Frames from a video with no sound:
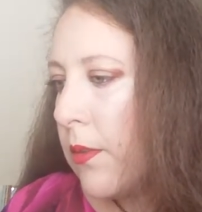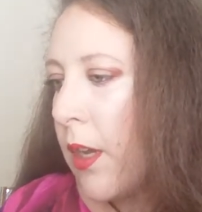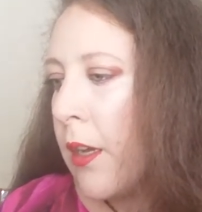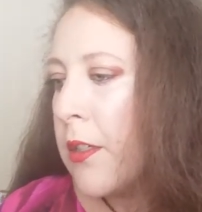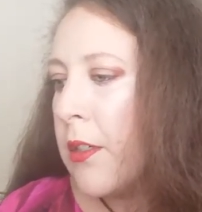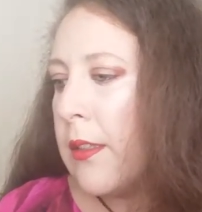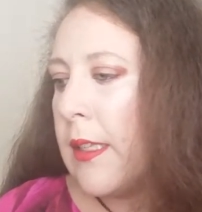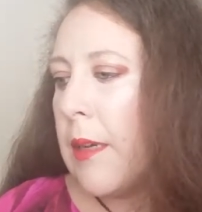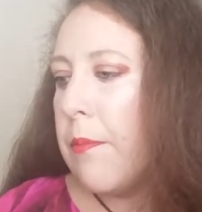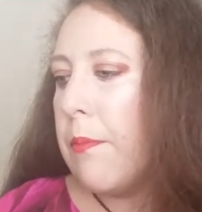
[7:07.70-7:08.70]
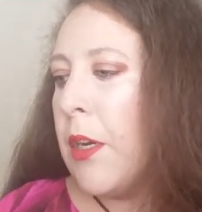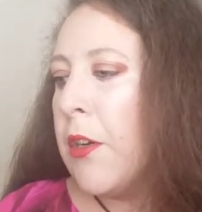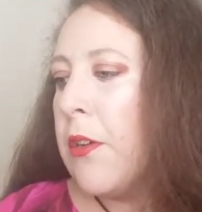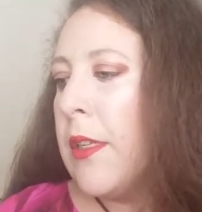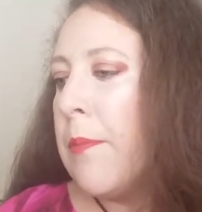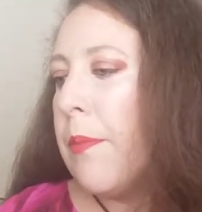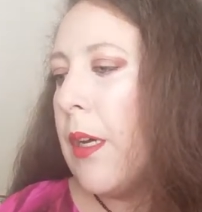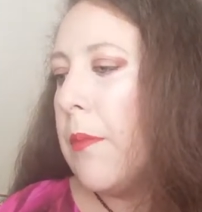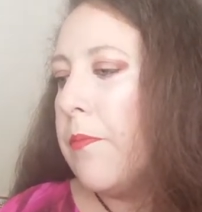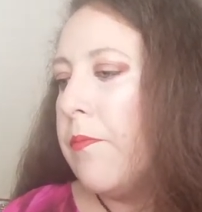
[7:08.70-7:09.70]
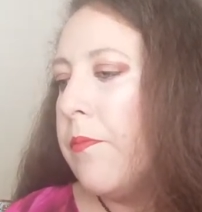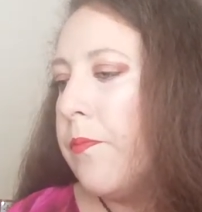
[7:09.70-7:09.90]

Doctor Lip, Miracle Lip Balm.